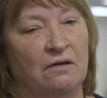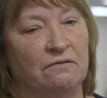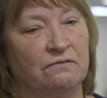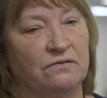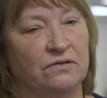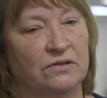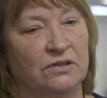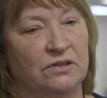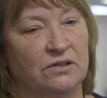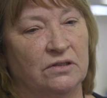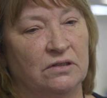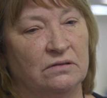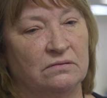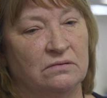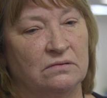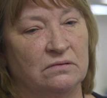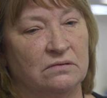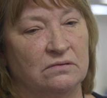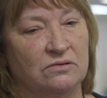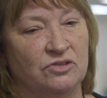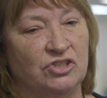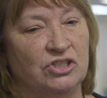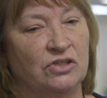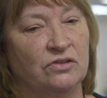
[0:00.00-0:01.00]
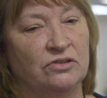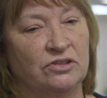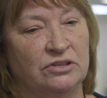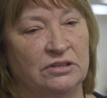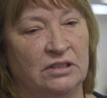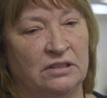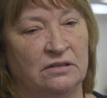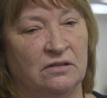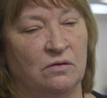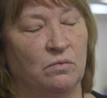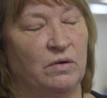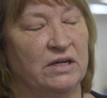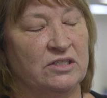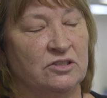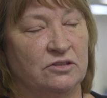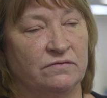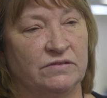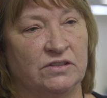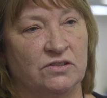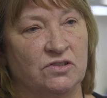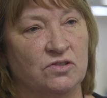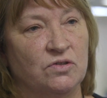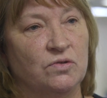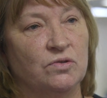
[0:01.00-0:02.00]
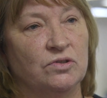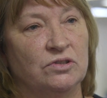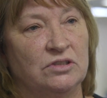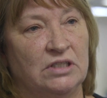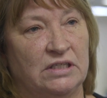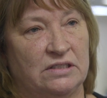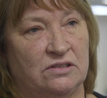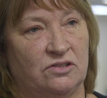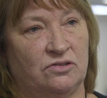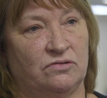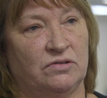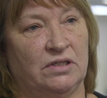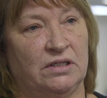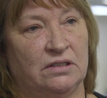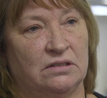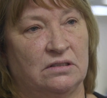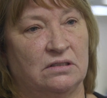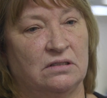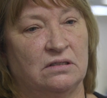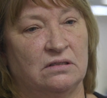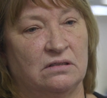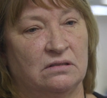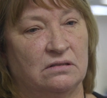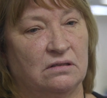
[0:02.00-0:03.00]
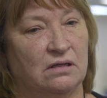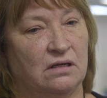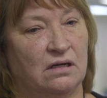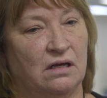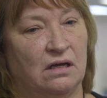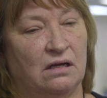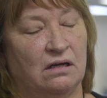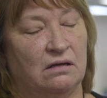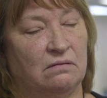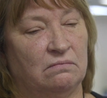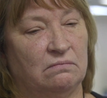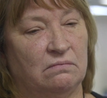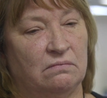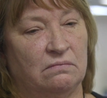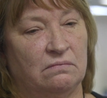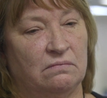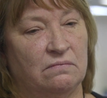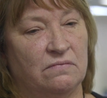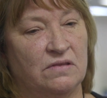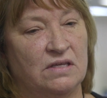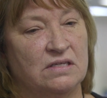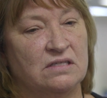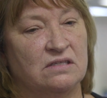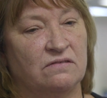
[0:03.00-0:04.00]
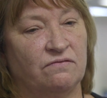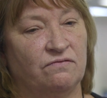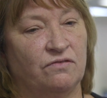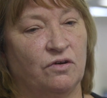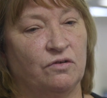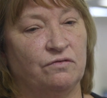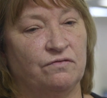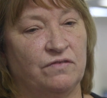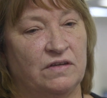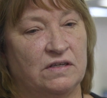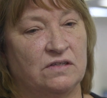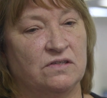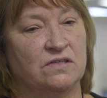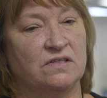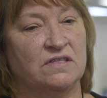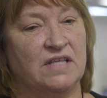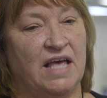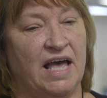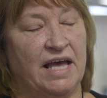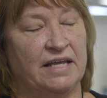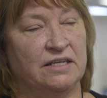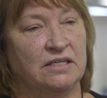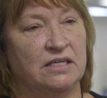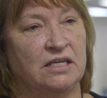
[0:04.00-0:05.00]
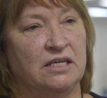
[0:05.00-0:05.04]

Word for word: for children in the Westerville School District. Um, this fulfills that